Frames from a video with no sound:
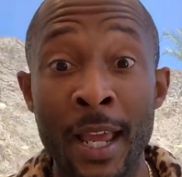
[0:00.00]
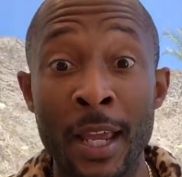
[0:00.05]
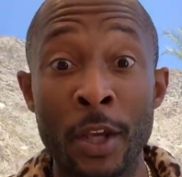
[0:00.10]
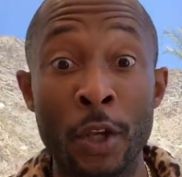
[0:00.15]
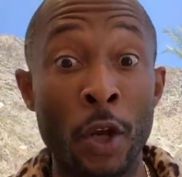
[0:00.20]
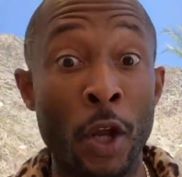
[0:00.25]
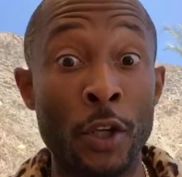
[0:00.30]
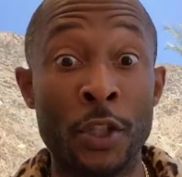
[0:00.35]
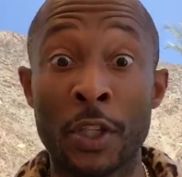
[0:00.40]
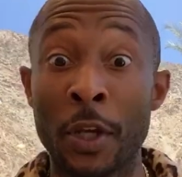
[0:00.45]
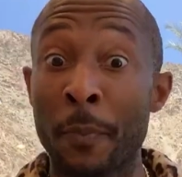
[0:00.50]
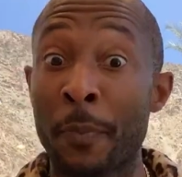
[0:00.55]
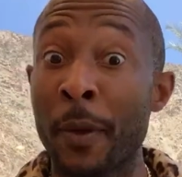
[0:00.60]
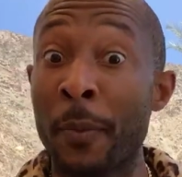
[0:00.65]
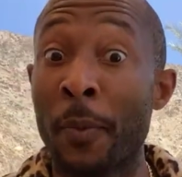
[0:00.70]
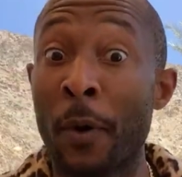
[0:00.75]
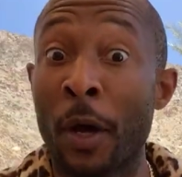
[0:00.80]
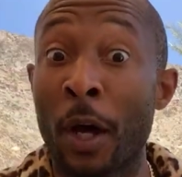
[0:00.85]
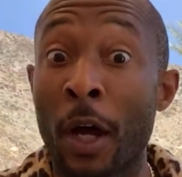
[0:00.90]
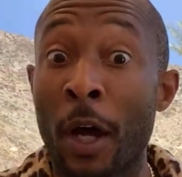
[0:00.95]
You know, some
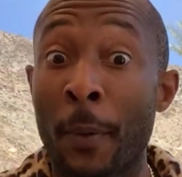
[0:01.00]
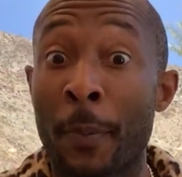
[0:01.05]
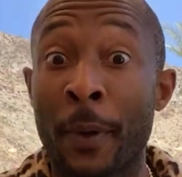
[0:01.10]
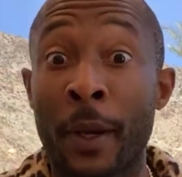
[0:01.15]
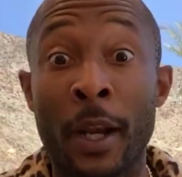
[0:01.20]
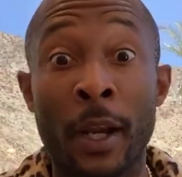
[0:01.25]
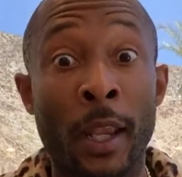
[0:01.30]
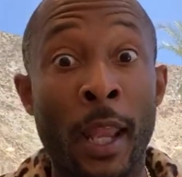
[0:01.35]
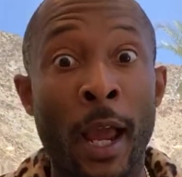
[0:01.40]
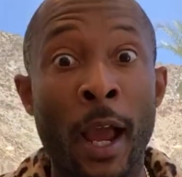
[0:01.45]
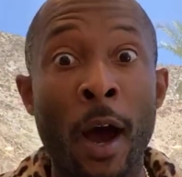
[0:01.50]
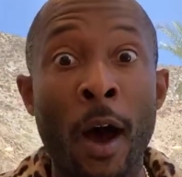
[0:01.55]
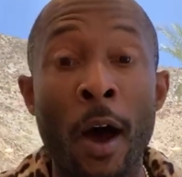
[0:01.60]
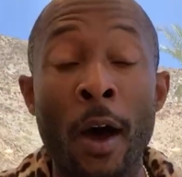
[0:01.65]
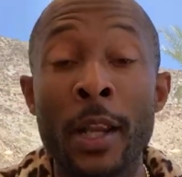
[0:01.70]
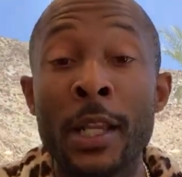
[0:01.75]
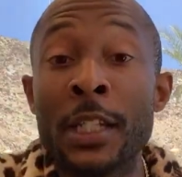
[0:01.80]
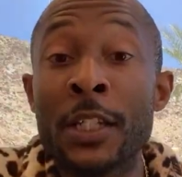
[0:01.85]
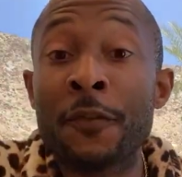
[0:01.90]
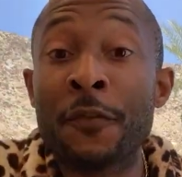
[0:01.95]
people up and they're like,
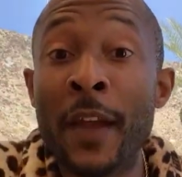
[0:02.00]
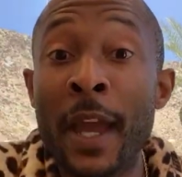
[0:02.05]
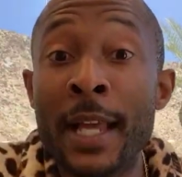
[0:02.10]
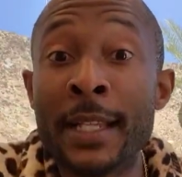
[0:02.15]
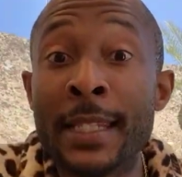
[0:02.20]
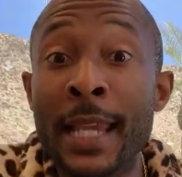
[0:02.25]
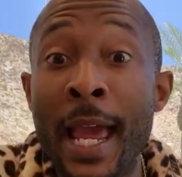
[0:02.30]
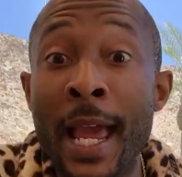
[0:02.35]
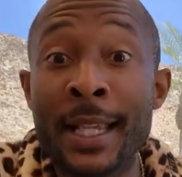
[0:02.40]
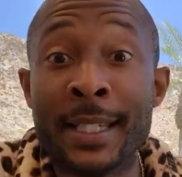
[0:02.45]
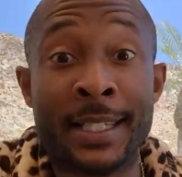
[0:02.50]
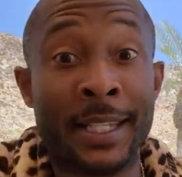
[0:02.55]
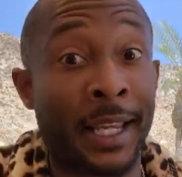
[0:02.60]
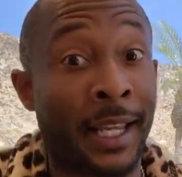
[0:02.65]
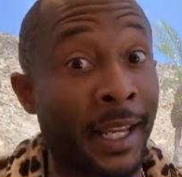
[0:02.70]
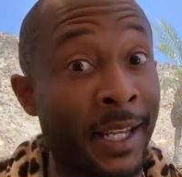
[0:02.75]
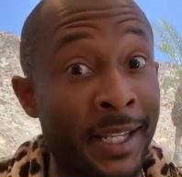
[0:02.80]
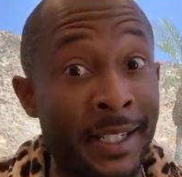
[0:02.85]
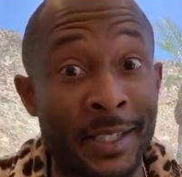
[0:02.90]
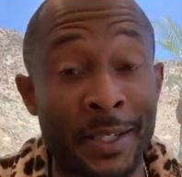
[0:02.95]
oh, this is fantastic.
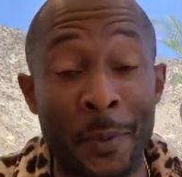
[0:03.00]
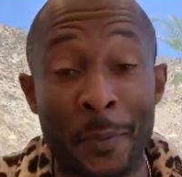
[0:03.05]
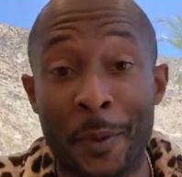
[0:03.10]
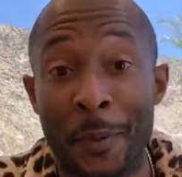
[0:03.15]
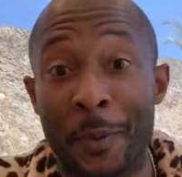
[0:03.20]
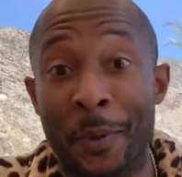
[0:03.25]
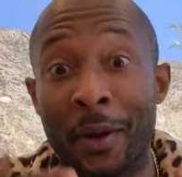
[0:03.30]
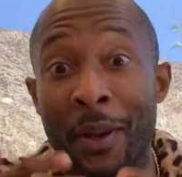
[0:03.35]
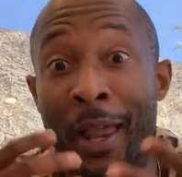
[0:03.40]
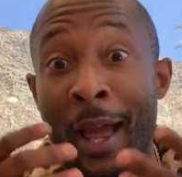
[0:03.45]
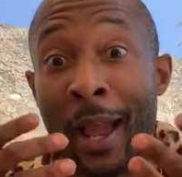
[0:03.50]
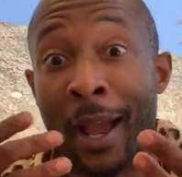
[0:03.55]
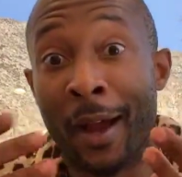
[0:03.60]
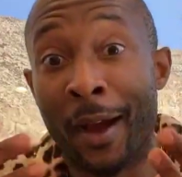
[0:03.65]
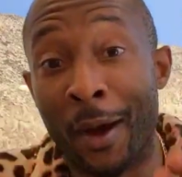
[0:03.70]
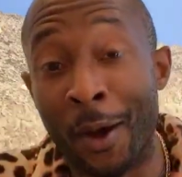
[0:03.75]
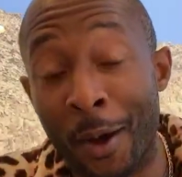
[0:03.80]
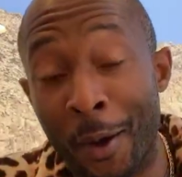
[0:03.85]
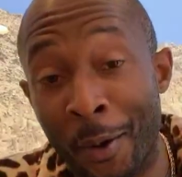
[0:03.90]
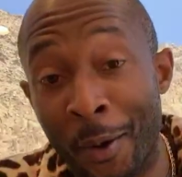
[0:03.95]
And then some people are like,
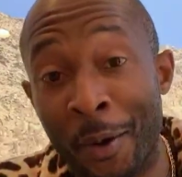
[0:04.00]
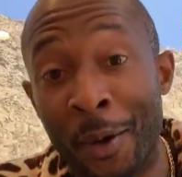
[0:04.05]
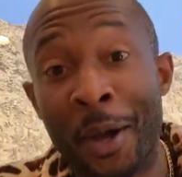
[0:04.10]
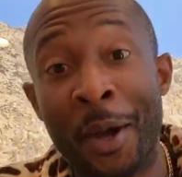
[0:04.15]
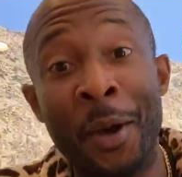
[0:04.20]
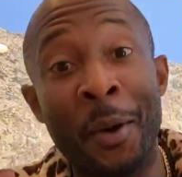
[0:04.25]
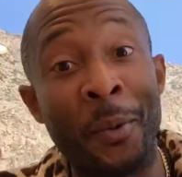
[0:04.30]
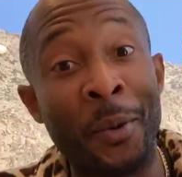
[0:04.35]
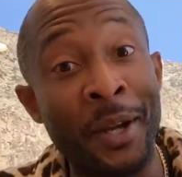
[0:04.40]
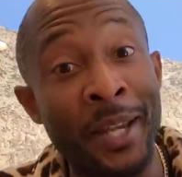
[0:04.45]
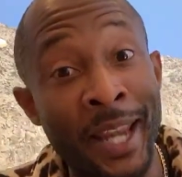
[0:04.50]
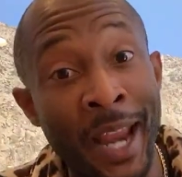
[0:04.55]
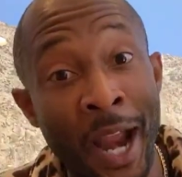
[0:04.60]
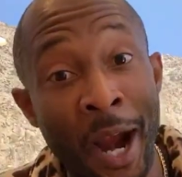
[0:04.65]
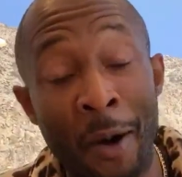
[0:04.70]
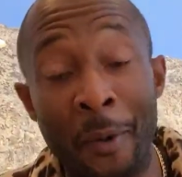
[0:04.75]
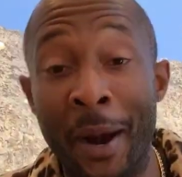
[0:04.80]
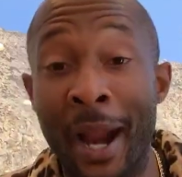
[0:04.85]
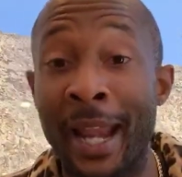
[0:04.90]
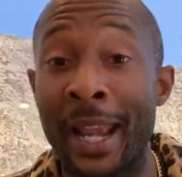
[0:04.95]
oh, we're
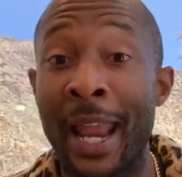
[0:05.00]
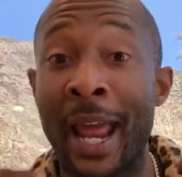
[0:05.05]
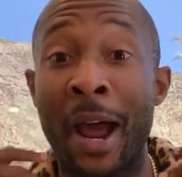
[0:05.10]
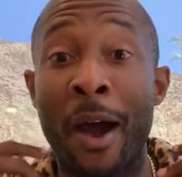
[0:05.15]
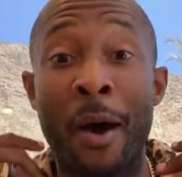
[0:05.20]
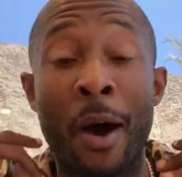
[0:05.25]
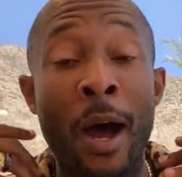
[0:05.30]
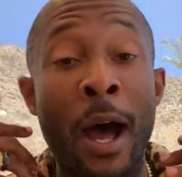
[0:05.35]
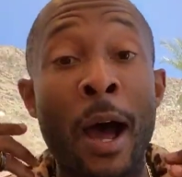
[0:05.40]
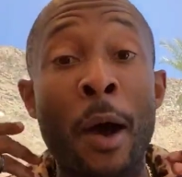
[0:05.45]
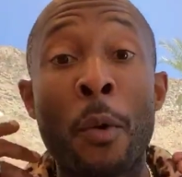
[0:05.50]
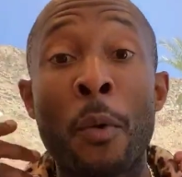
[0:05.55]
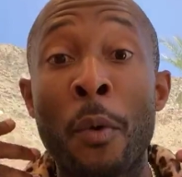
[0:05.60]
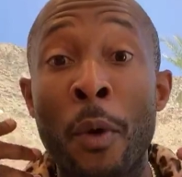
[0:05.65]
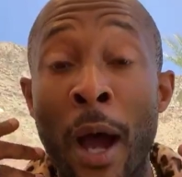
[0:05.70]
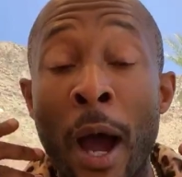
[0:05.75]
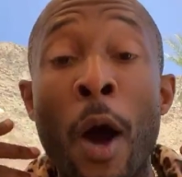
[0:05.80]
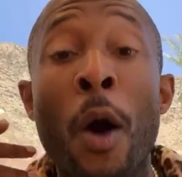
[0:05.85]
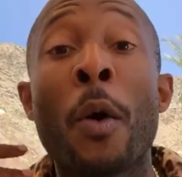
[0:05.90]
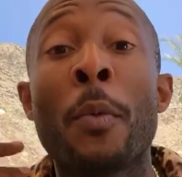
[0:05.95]
down right now.
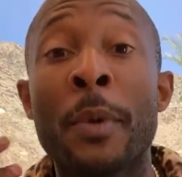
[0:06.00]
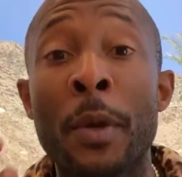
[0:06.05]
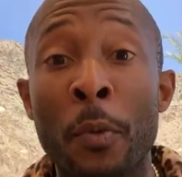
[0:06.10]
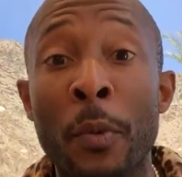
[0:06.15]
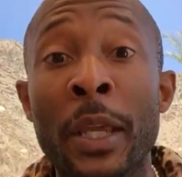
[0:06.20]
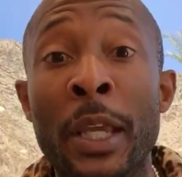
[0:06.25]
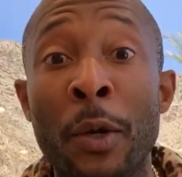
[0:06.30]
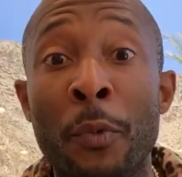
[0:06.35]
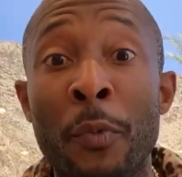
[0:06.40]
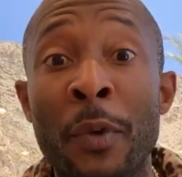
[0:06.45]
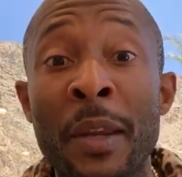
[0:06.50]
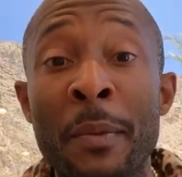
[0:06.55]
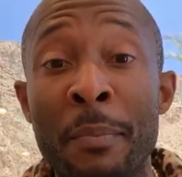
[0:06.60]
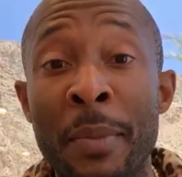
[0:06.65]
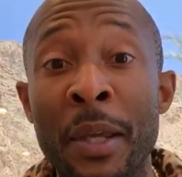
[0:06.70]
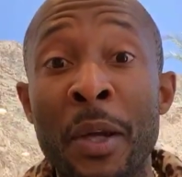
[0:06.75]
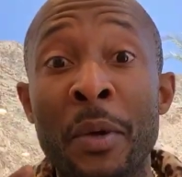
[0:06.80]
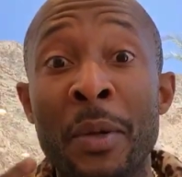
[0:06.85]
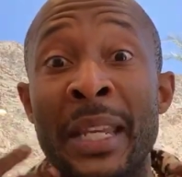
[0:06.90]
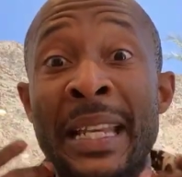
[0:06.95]
I hope that we can
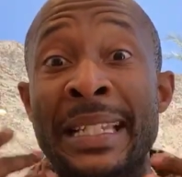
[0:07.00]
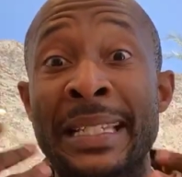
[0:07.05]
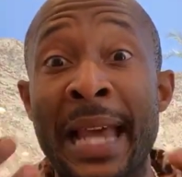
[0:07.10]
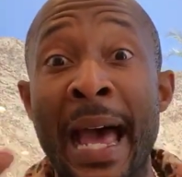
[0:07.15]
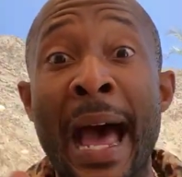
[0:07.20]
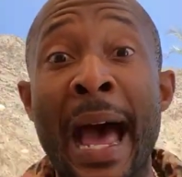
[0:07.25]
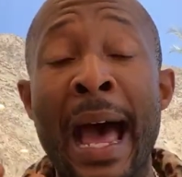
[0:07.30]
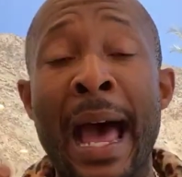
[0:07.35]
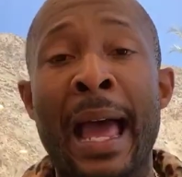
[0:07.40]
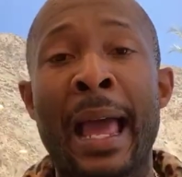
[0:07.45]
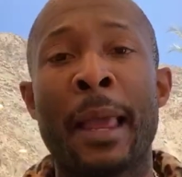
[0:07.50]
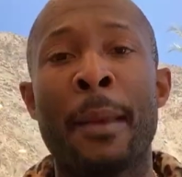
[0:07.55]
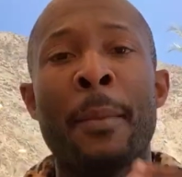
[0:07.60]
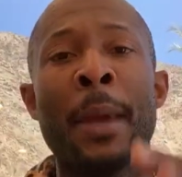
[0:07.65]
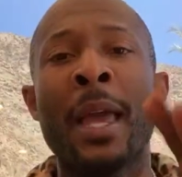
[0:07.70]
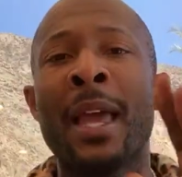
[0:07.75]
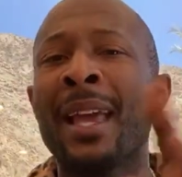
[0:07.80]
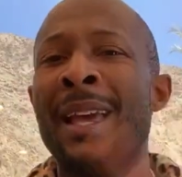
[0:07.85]
rebuild in time.